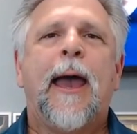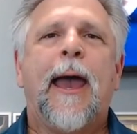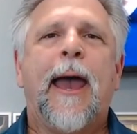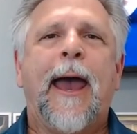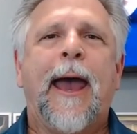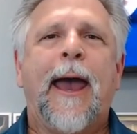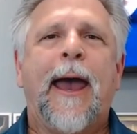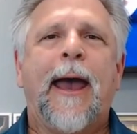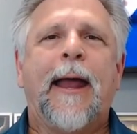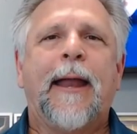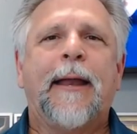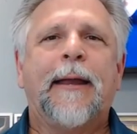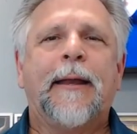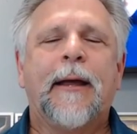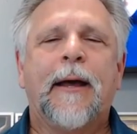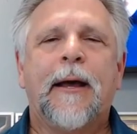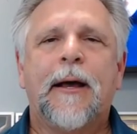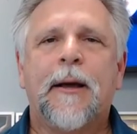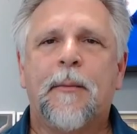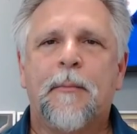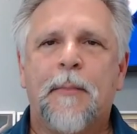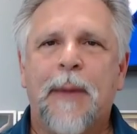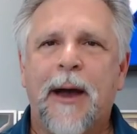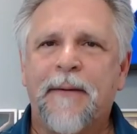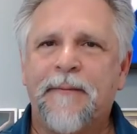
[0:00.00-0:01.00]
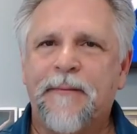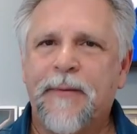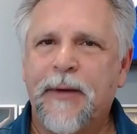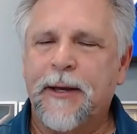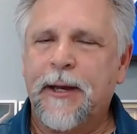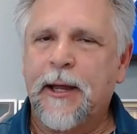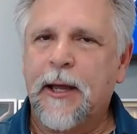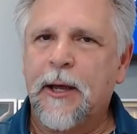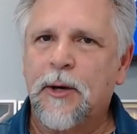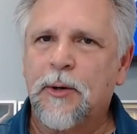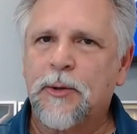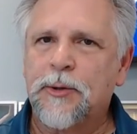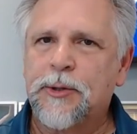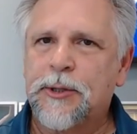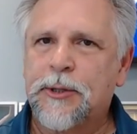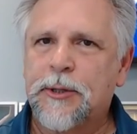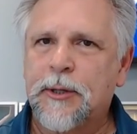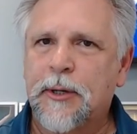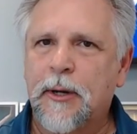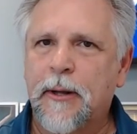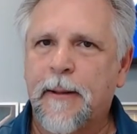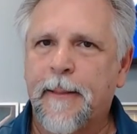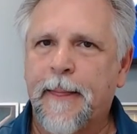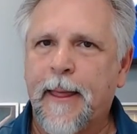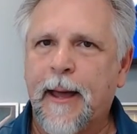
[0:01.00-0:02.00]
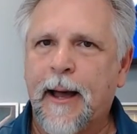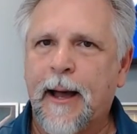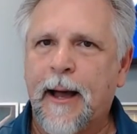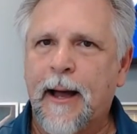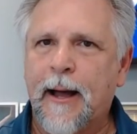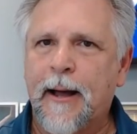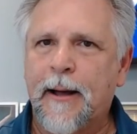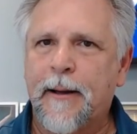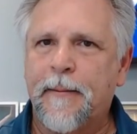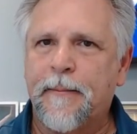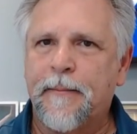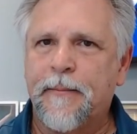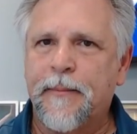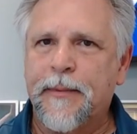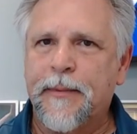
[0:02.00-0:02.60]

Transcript: And my videos, uh,